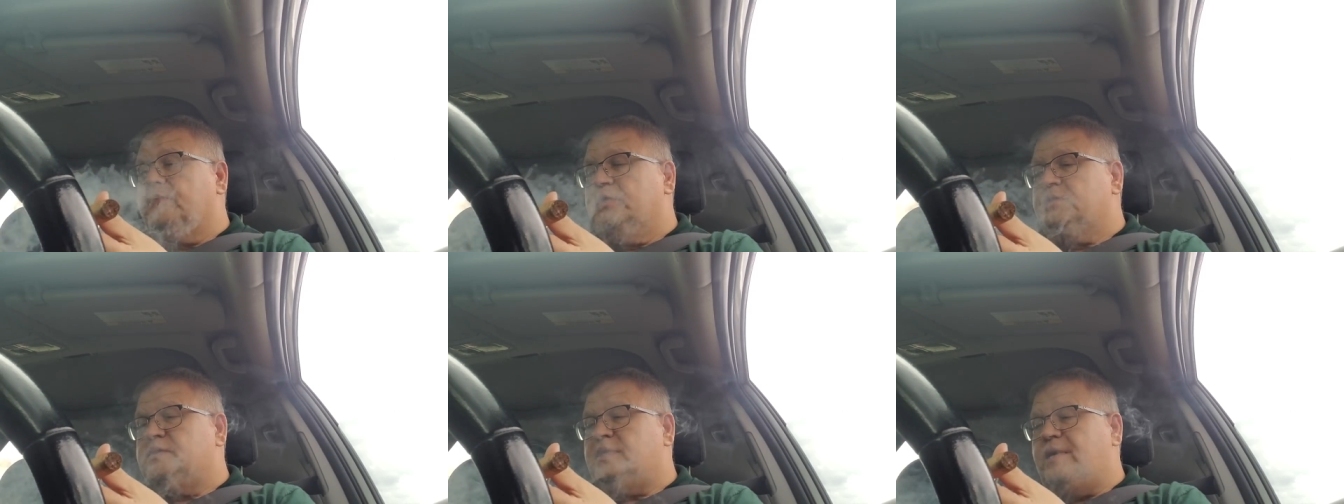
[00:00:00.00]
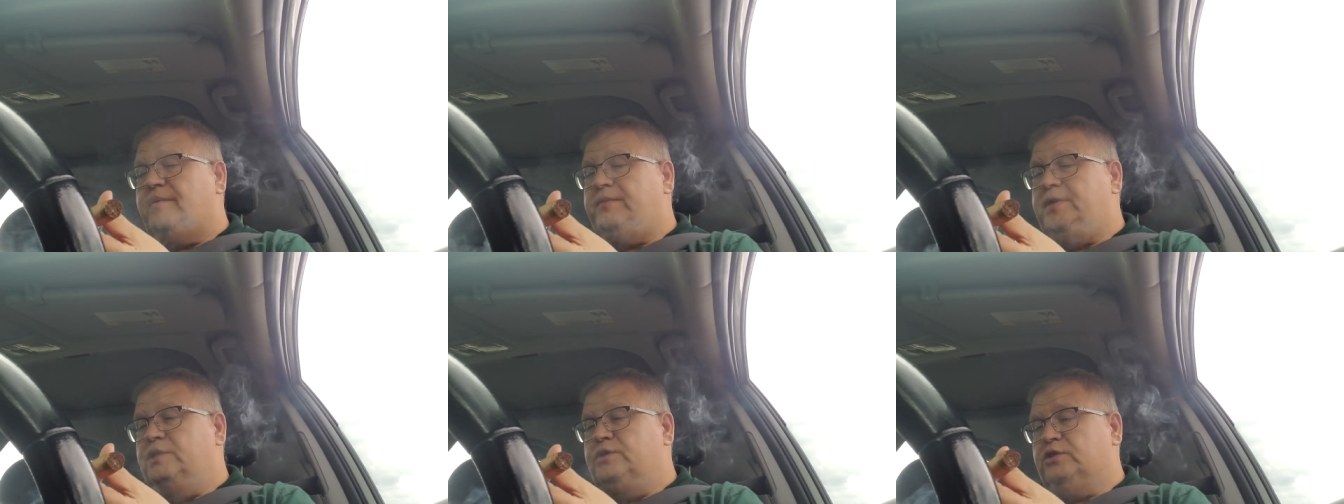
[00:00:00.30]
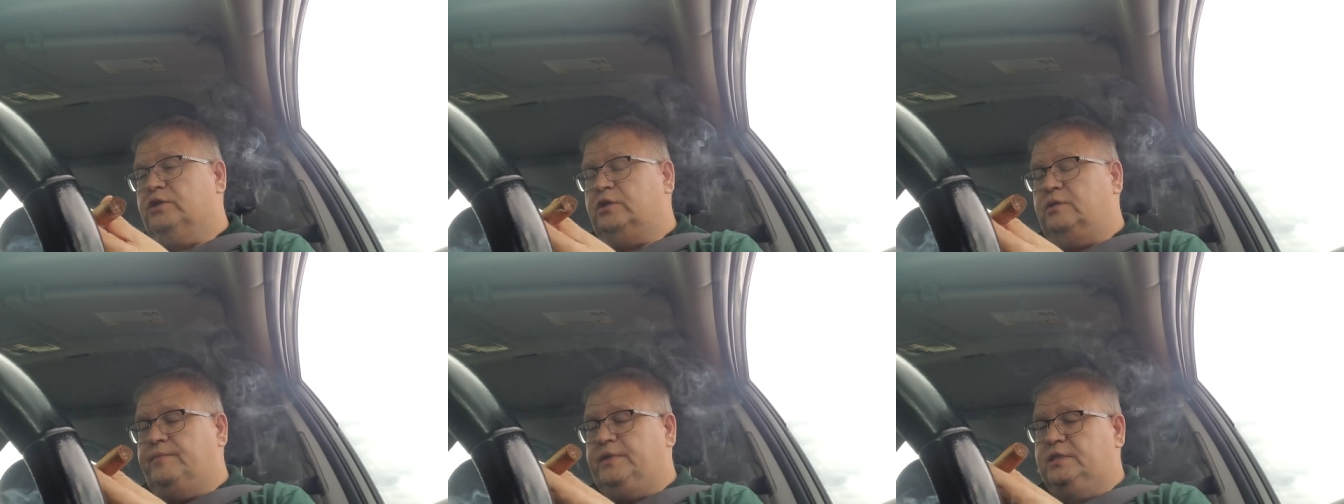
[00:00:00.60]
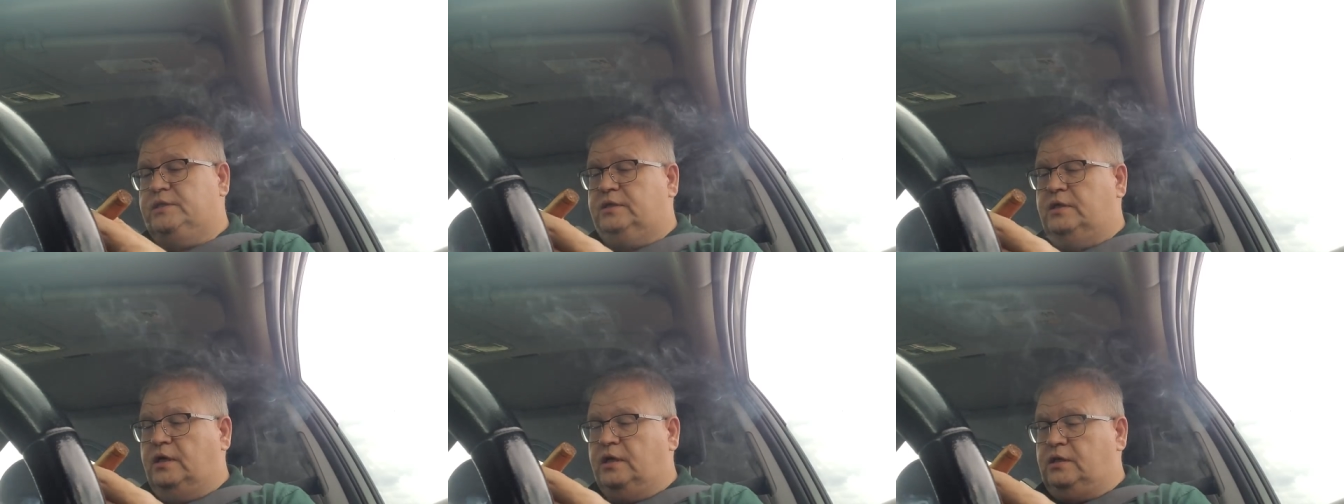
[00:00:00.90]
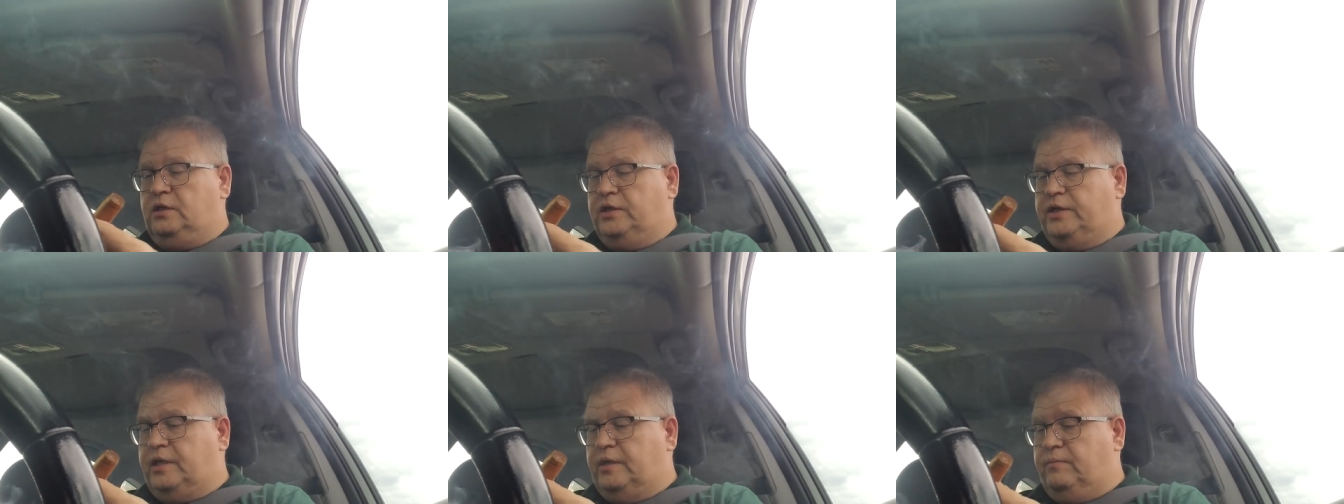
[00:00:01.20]
So that means you're going to be stuck
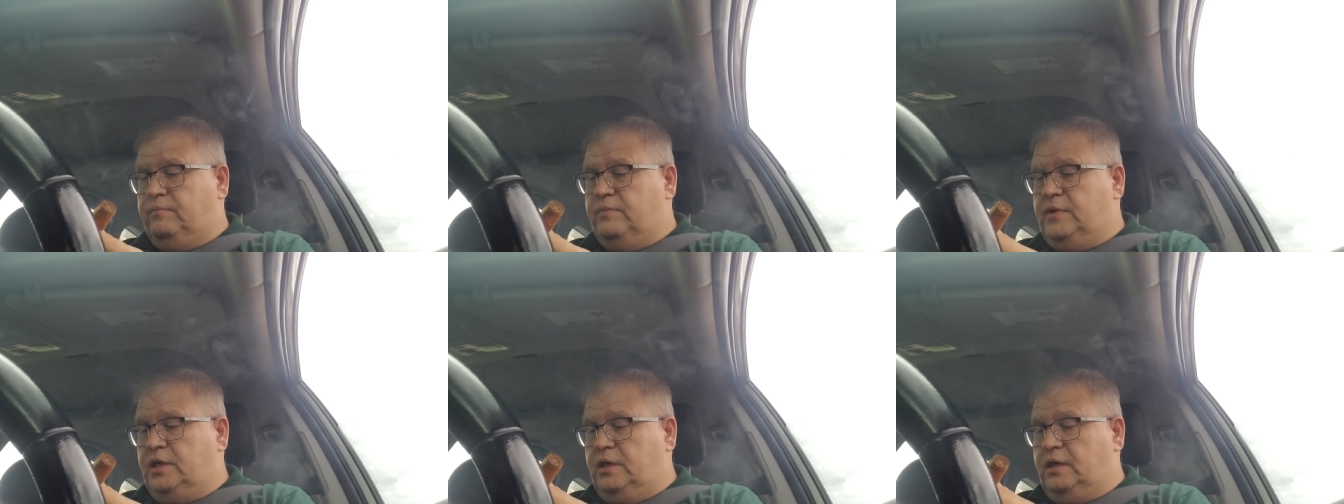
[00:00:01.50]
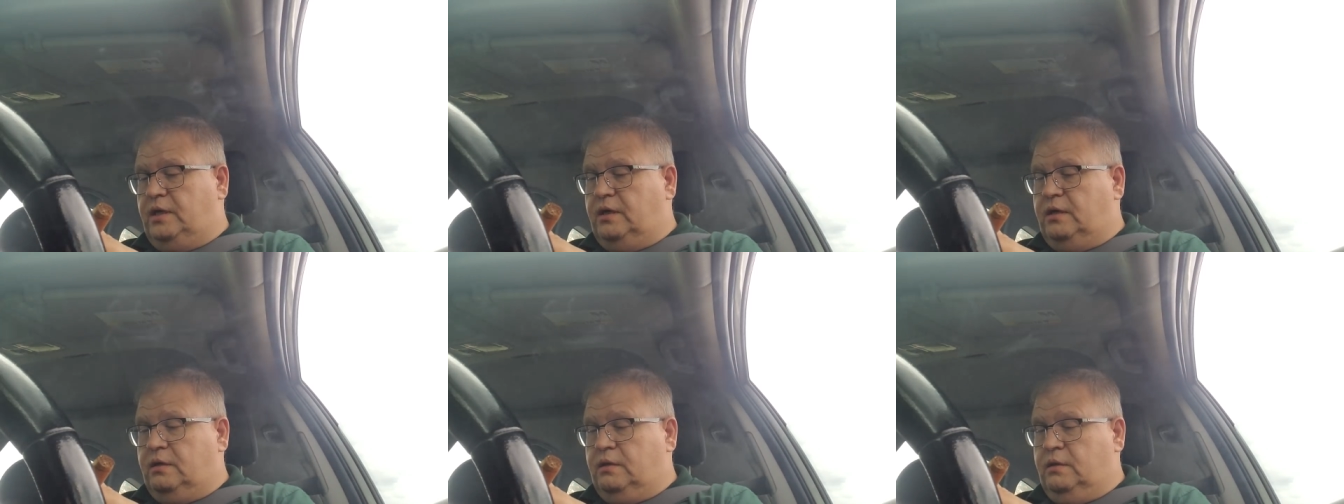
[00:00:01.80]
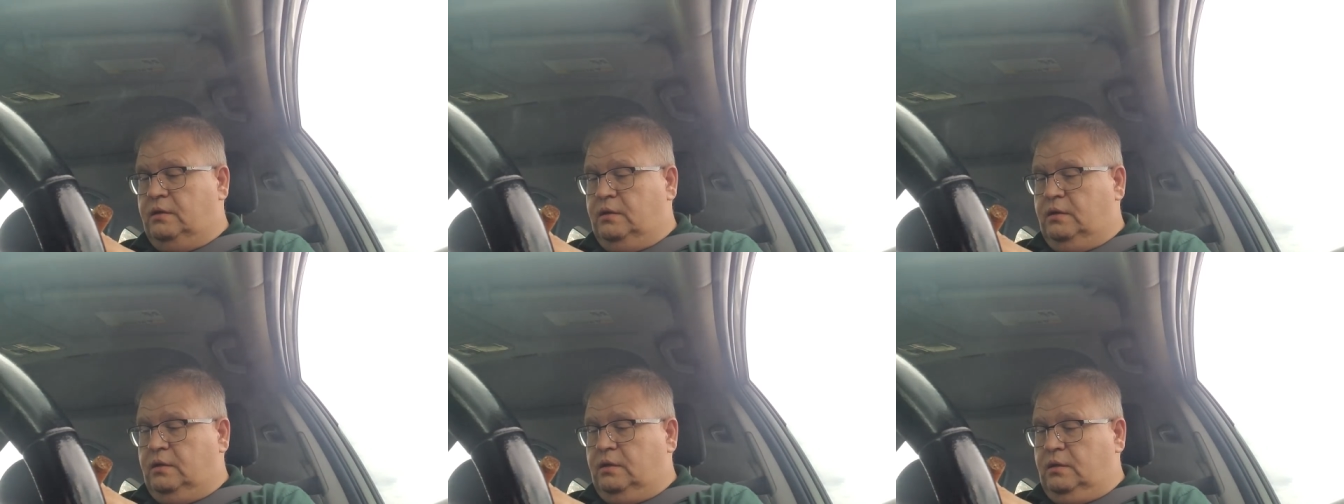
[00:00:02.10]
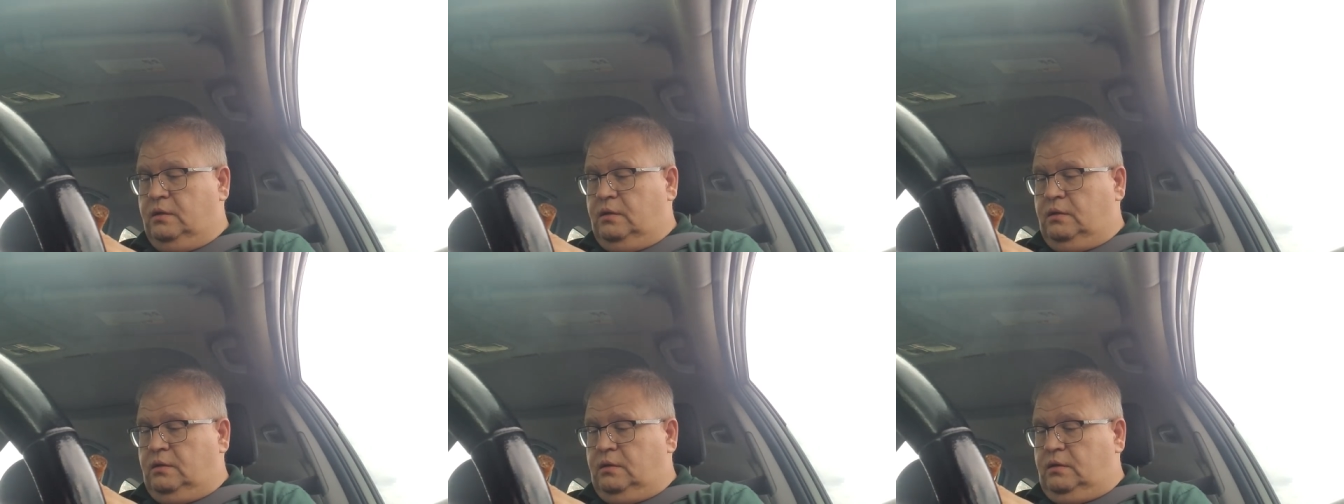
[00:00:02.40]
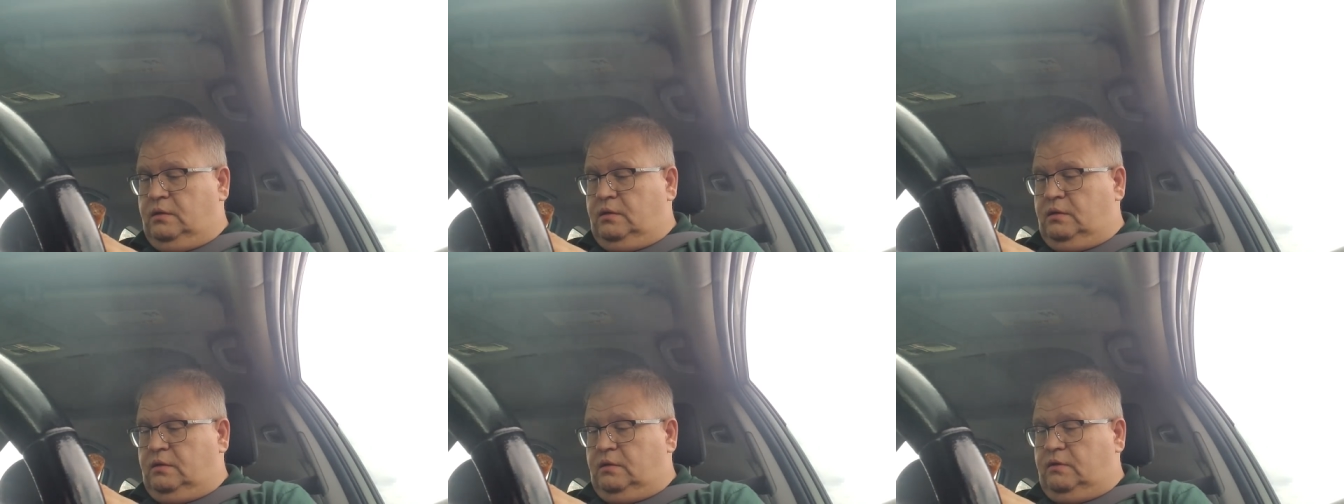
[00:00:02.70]
looking at me
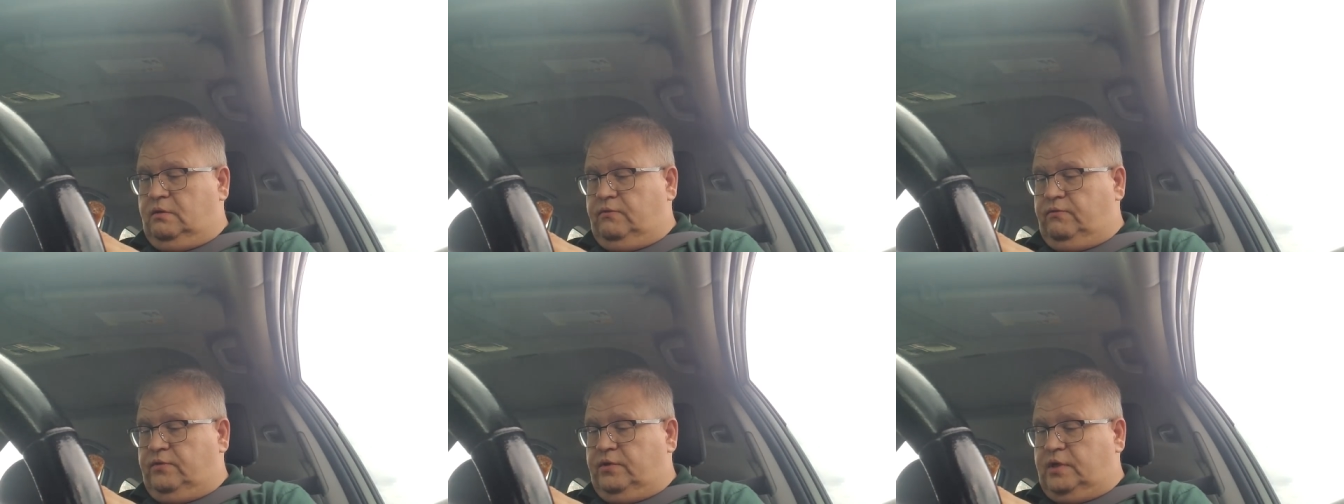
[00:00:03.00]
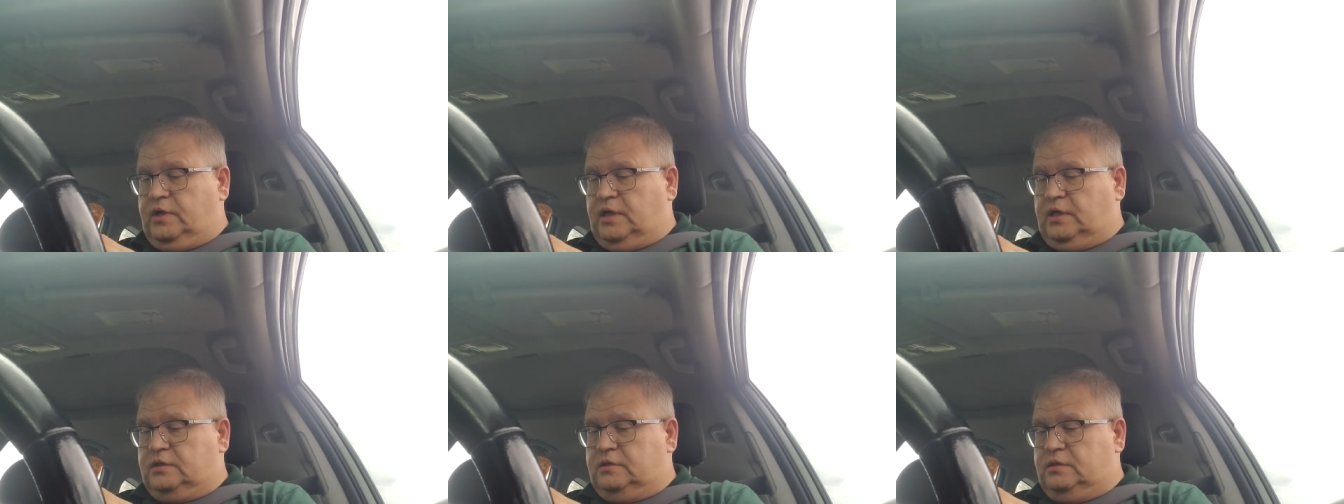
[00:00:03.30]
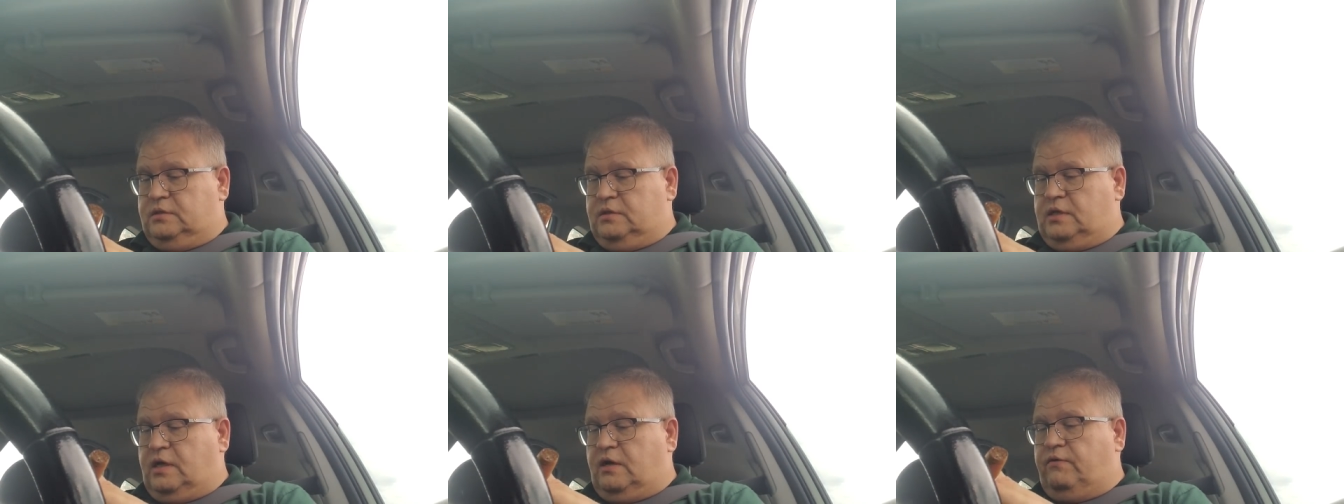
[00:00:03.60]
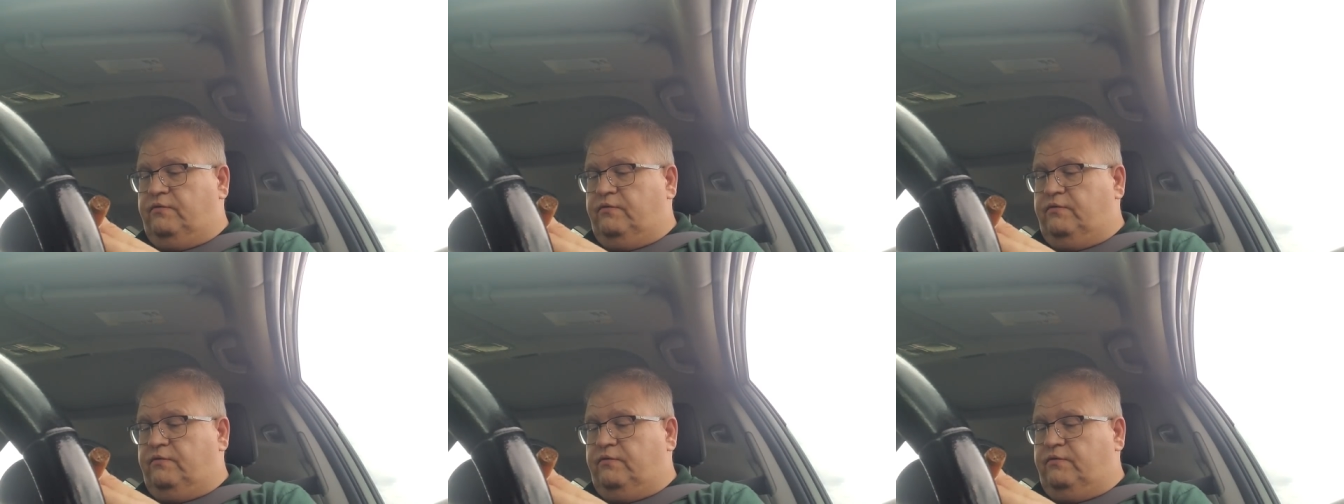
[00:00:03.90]
for the next 10 or